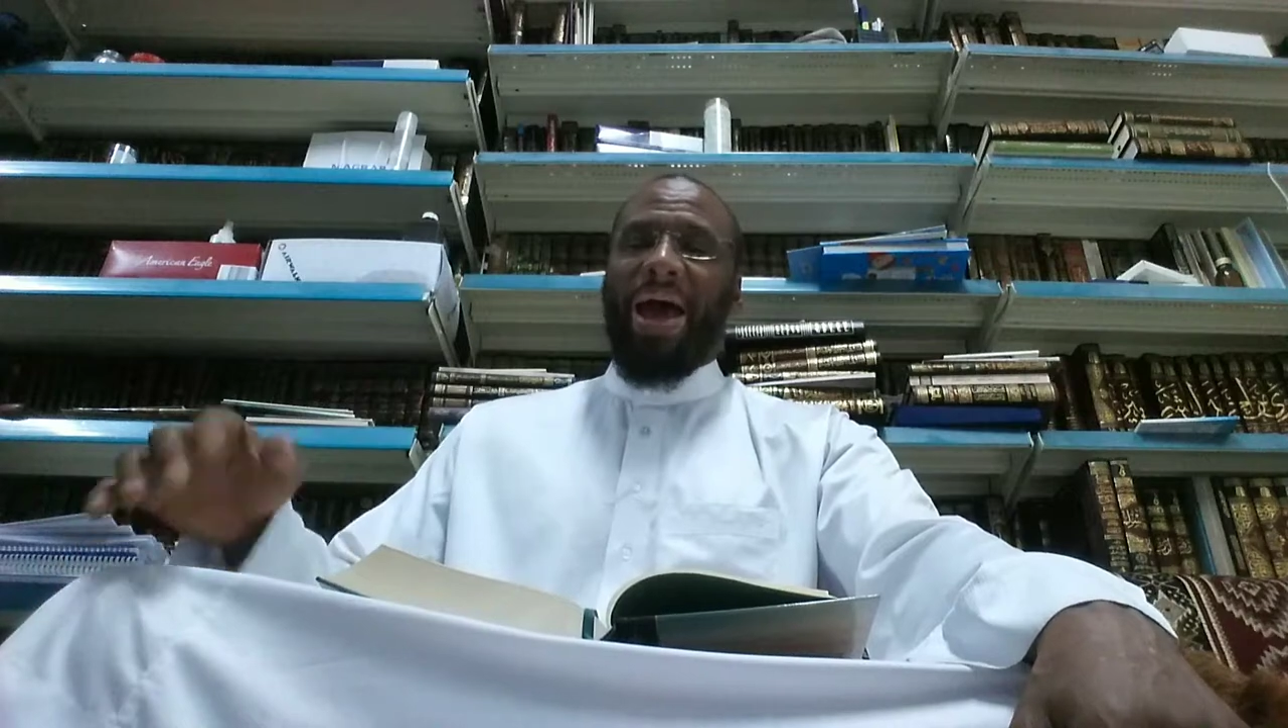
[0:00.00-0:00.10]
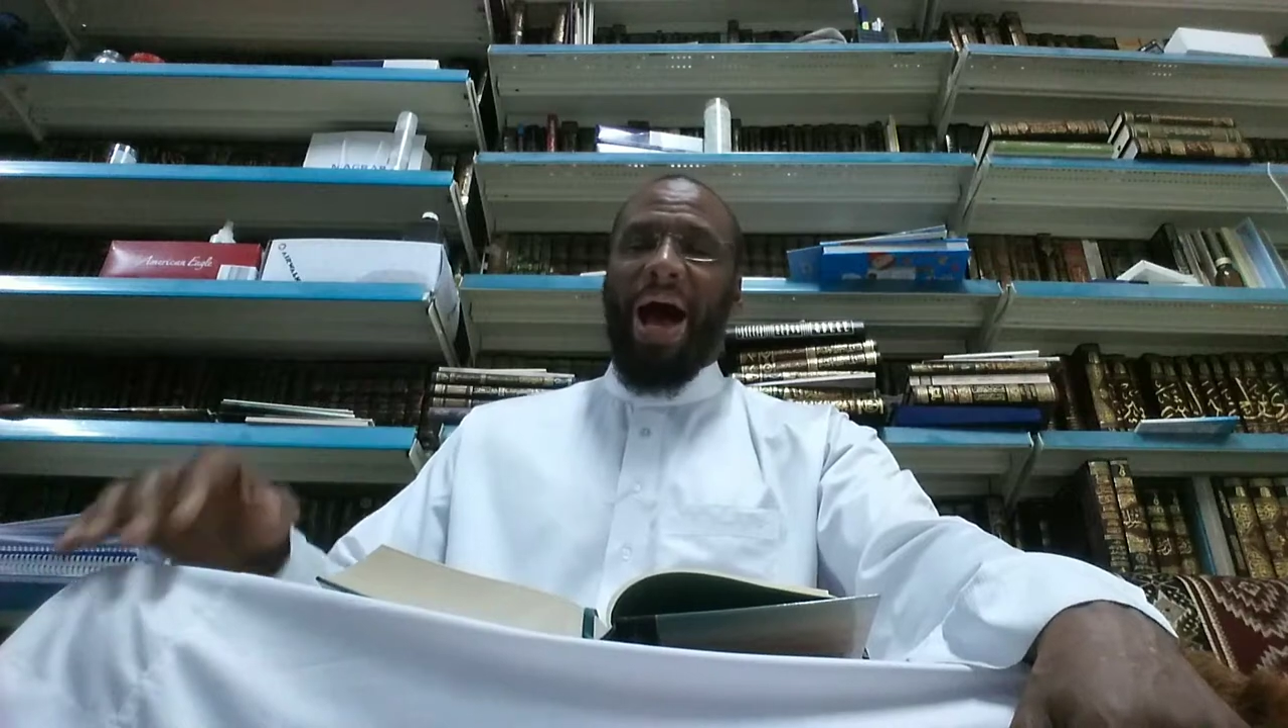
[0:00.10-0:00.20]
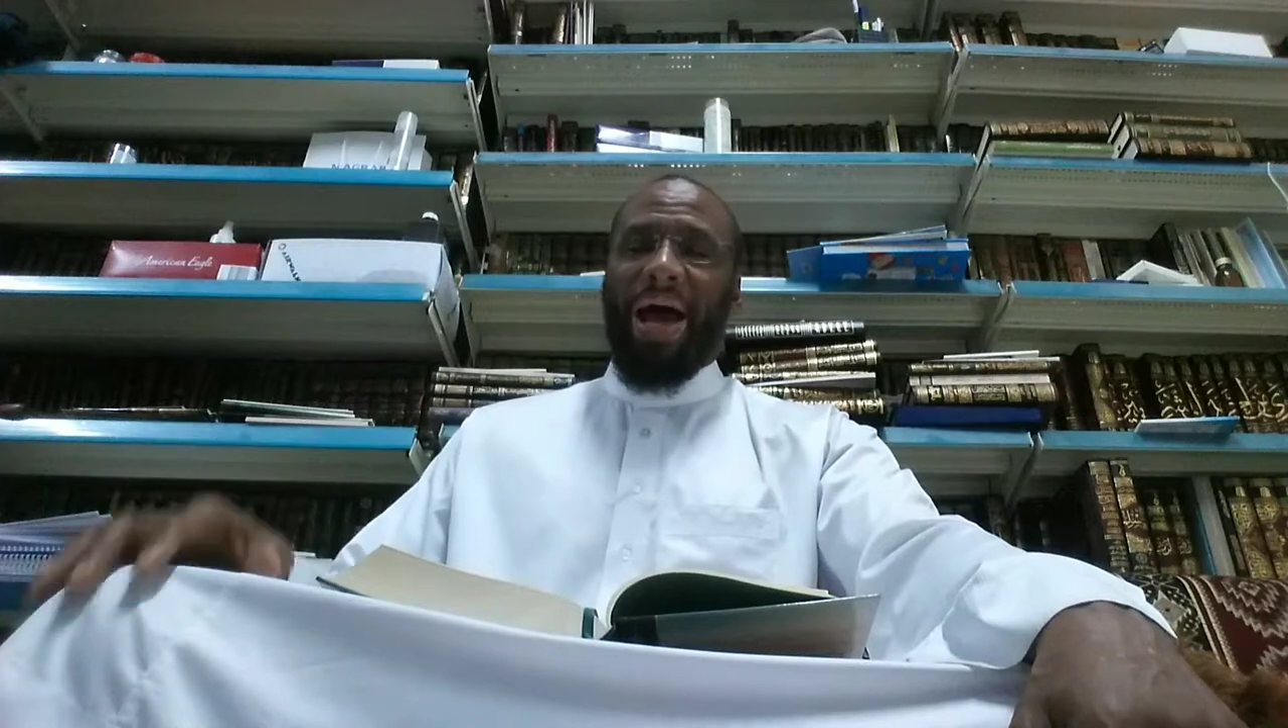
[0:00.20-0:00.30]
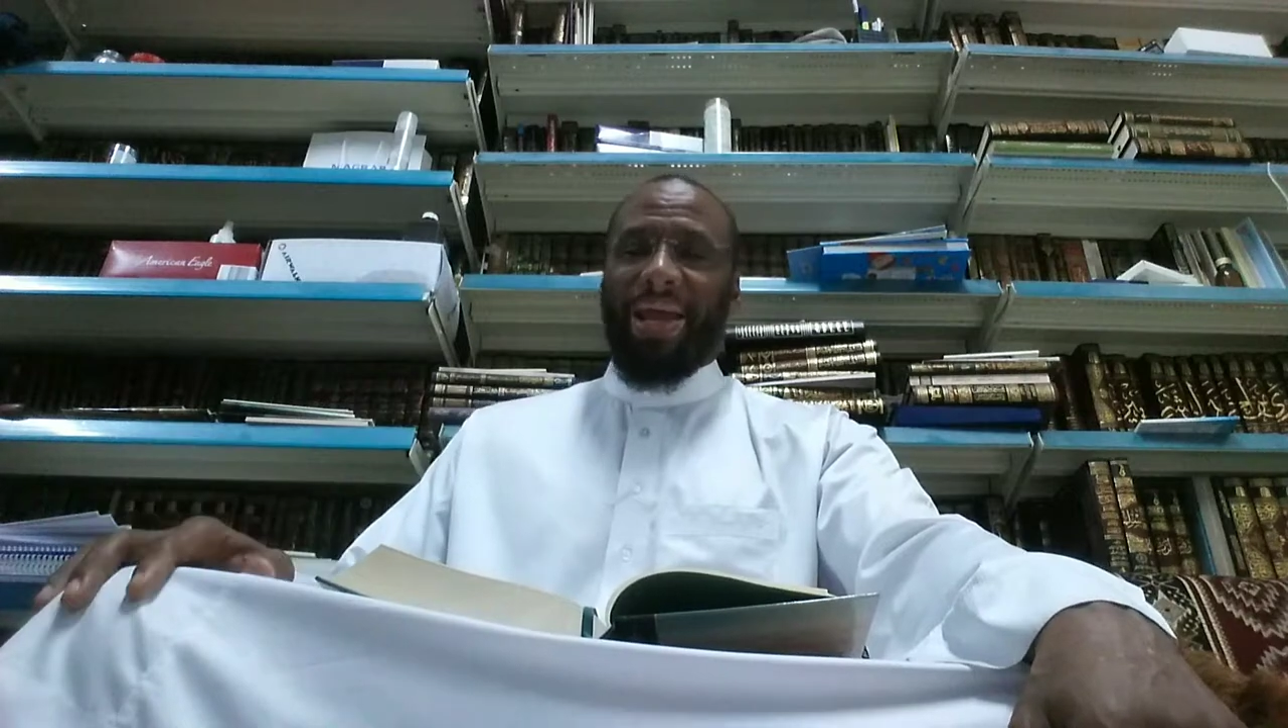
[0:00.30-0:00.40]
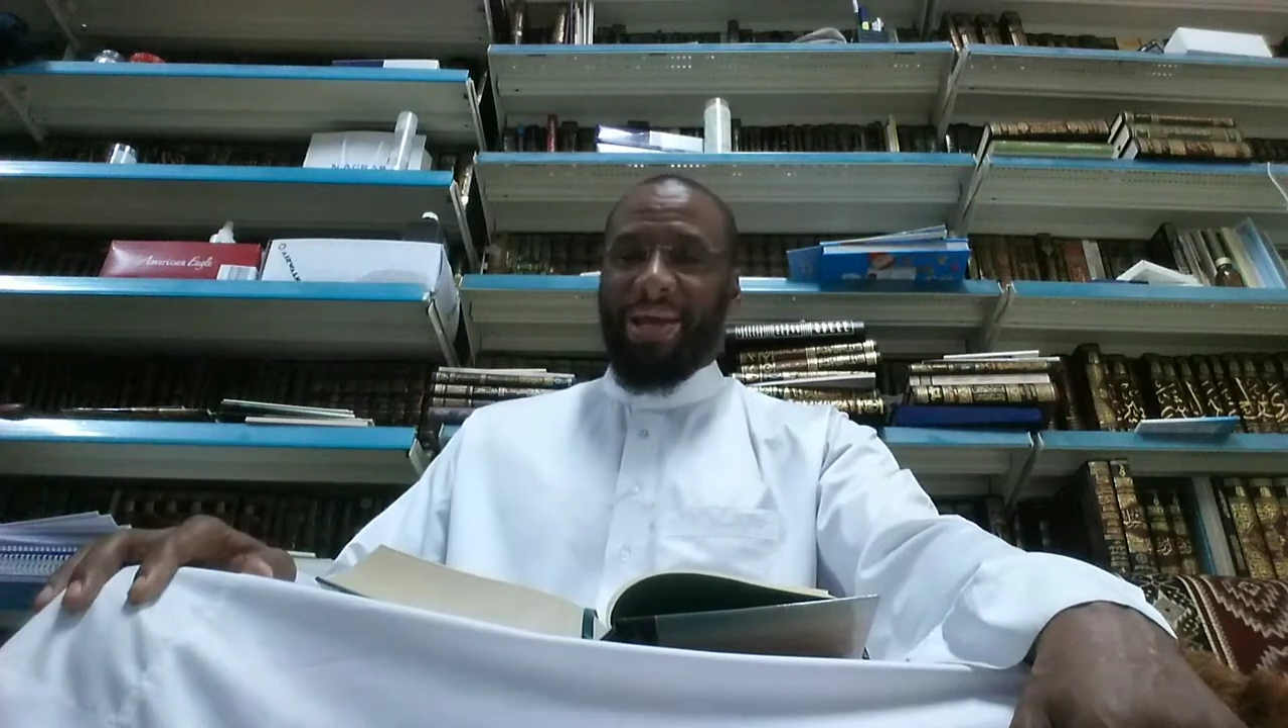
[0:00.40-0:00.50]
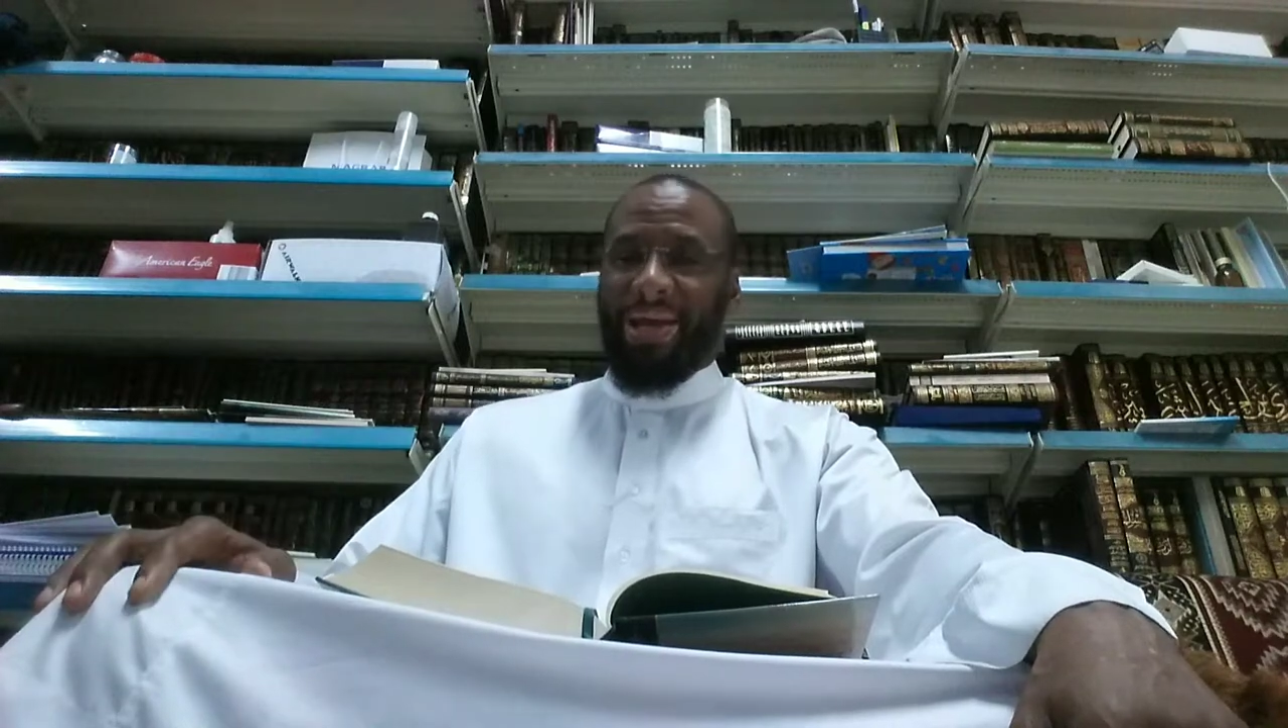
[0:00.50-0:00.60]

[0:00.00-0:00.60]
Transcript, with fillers: I can get